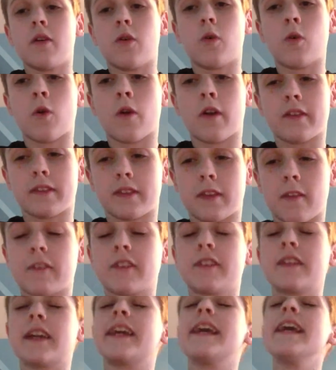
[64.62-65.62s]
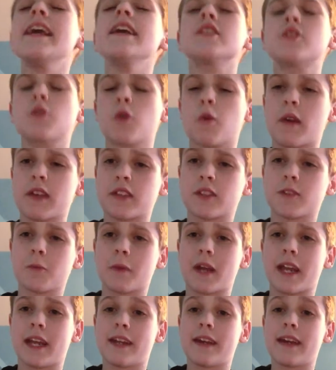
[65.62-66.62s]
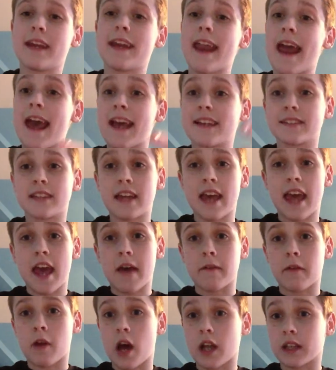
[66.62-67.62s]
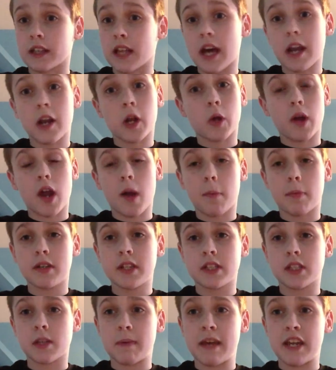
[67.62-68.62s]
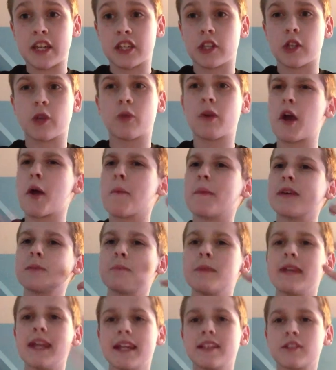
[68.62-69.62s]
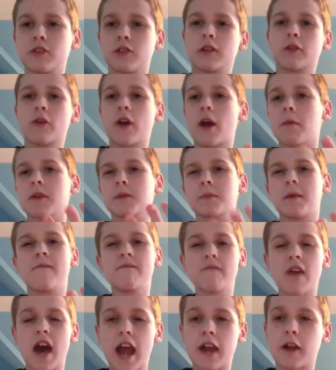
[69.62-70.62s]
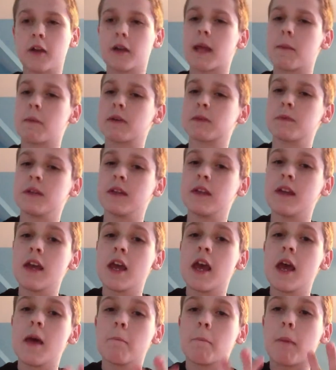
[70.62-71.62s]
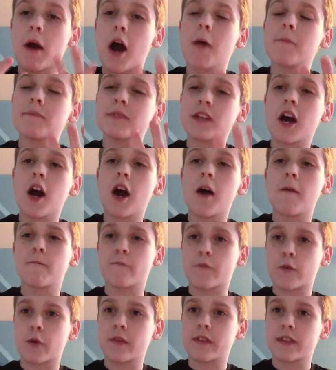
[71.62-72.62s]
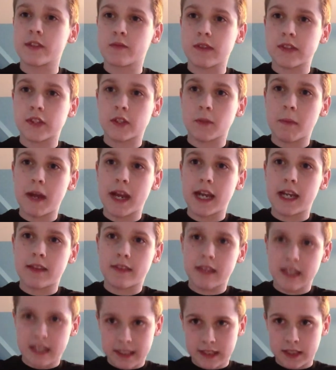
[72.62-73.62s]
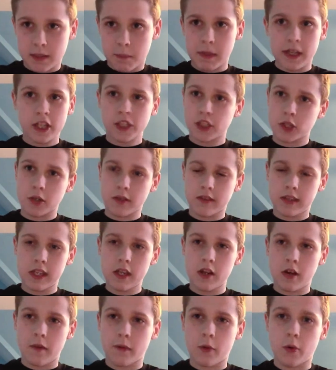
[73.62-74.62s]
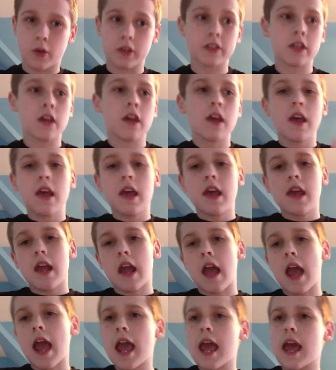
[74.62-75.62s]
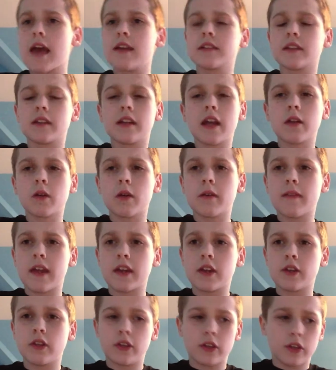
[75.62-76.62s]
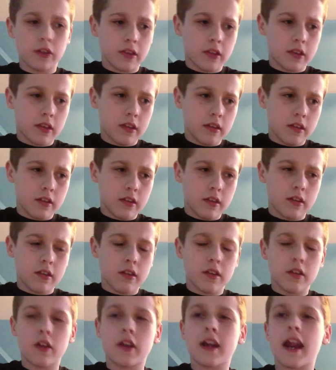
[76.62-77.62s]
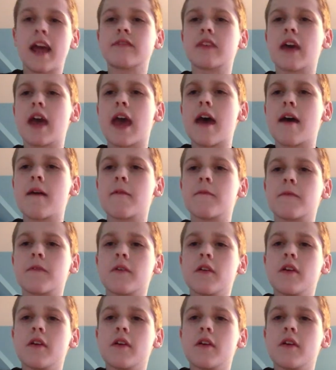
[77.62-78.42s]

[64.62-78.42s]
or the keys to a WrestleMania, it has to have a lot of crowd participation. The crowd must be into it. The crowd must be fired. They must be pumped up for this WrestleMania. It's the biggest show of the year, of course. And not only that, you're going to have